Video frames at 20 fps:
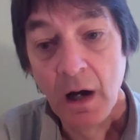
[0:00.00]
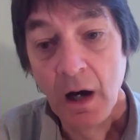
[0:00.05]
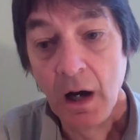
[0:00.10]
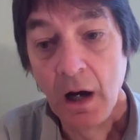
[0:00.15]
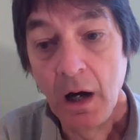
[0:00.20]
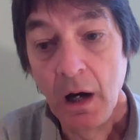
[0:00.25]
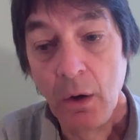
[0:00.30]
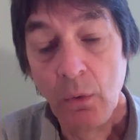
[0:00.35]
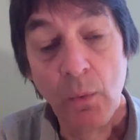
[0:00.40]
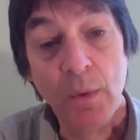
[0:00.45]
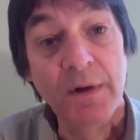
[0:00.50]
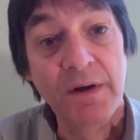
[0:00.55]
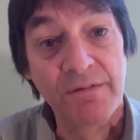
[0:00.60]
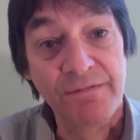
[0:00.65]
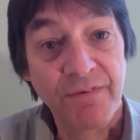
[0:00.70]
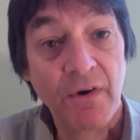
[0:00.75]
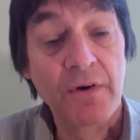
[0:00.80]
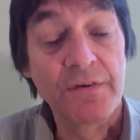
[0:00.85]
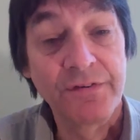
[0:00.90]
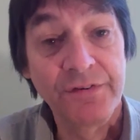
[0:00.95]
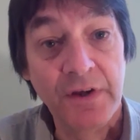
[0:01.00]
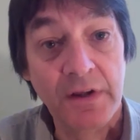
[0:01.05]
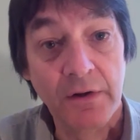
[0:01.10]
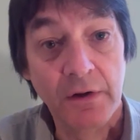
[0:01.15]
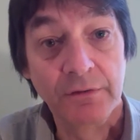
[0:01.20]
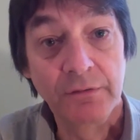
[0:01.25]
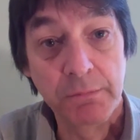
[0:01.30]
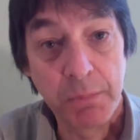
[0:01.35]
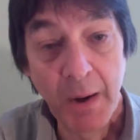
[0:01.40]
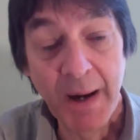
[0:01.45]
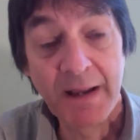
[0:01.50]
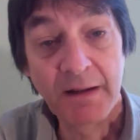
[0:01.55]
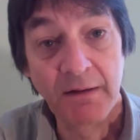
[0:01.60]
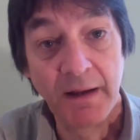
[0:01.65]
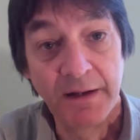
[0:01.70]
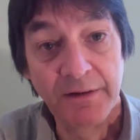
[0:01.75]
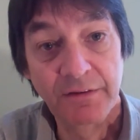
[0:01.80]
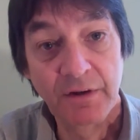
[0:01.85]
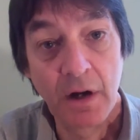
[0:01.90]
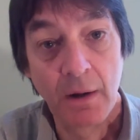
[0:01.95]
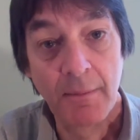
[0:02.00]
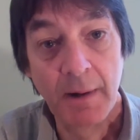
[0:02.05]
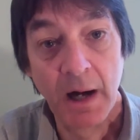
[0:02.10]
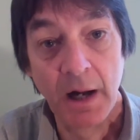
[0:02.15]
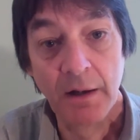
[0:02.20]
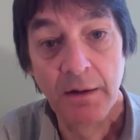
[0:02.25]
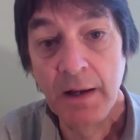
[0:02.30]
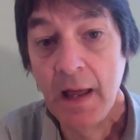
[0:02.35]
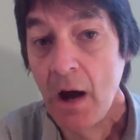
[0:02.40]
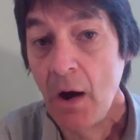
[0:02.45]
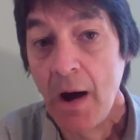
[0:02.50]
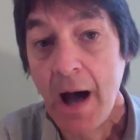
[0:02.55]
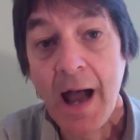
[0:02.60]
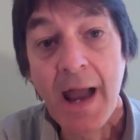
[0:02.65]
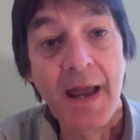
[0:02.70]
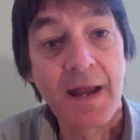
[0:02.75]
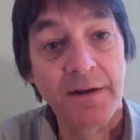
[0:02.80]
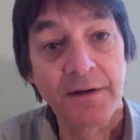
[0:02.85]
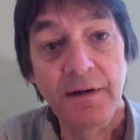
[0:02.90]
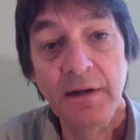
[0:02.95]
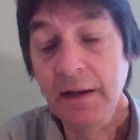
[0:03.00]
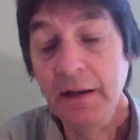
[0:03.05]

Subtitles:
when you first see those brake lights come on. Now, I